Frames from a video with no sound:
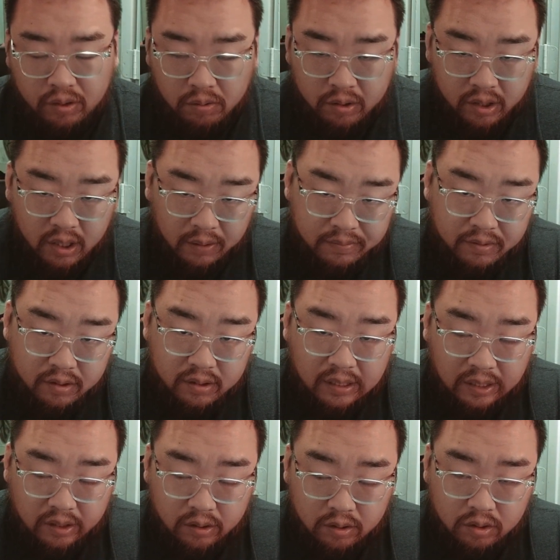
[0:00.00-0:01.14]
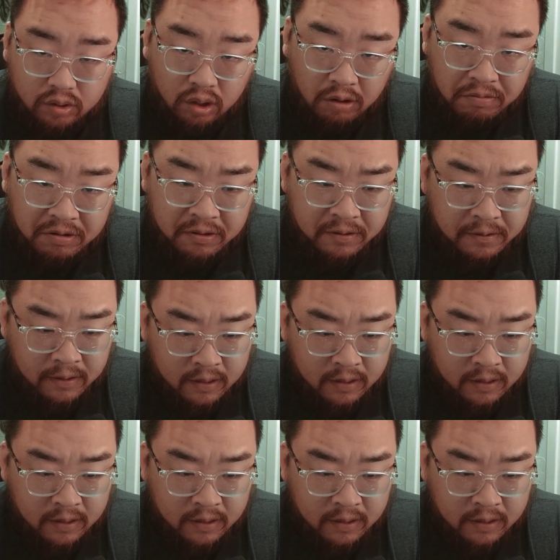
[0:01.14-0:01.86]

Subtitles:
when it comes to sexual trauma.